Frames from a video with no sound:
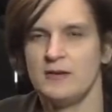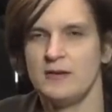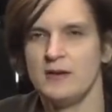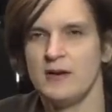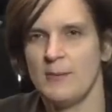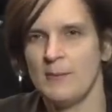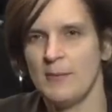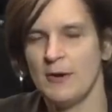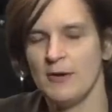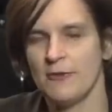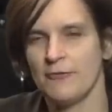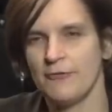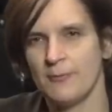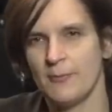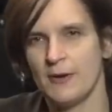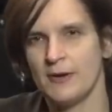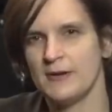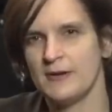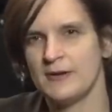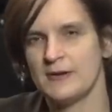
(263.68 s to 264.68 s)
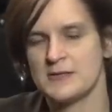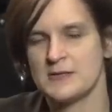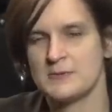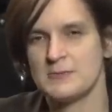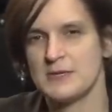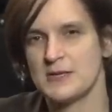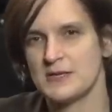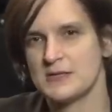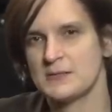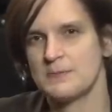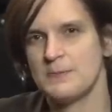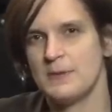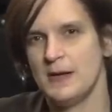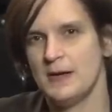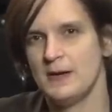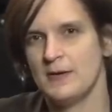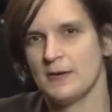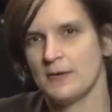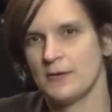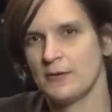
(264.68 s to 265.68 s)
the amount of money that's being
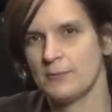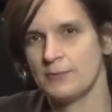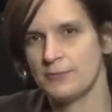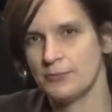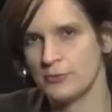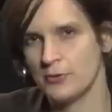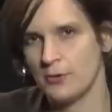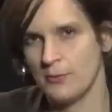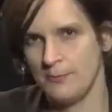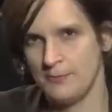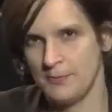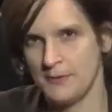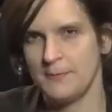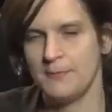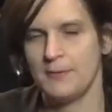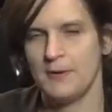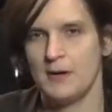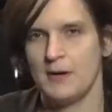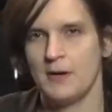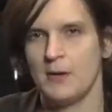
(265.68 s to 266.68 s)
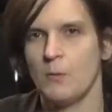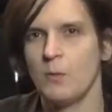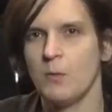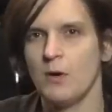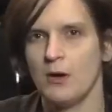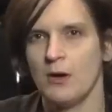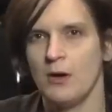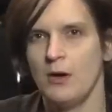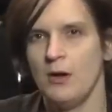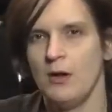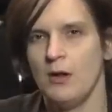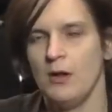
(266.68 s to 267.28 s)
spent on the poor people in the world,